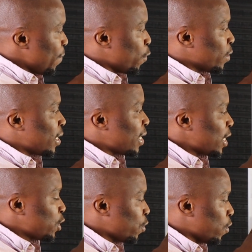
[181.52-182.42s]
people, the
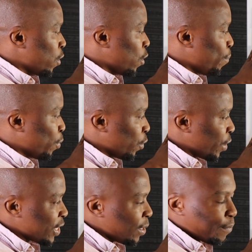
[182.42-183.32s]
natural
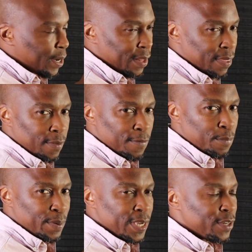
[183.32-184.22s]
progression path
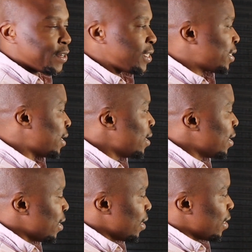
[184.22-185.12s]
from packet tracer
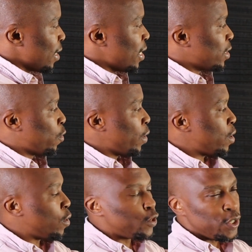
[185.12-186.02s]
is
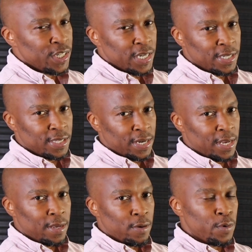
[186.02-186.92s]
going on to
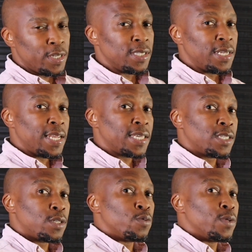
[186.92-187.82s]
GNS3, which is the
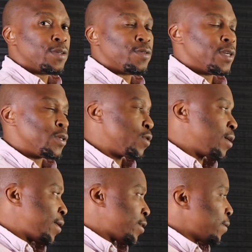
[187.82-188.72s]
next tool that we're going to
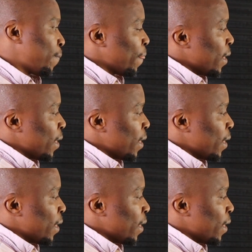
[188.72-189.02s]
talk about.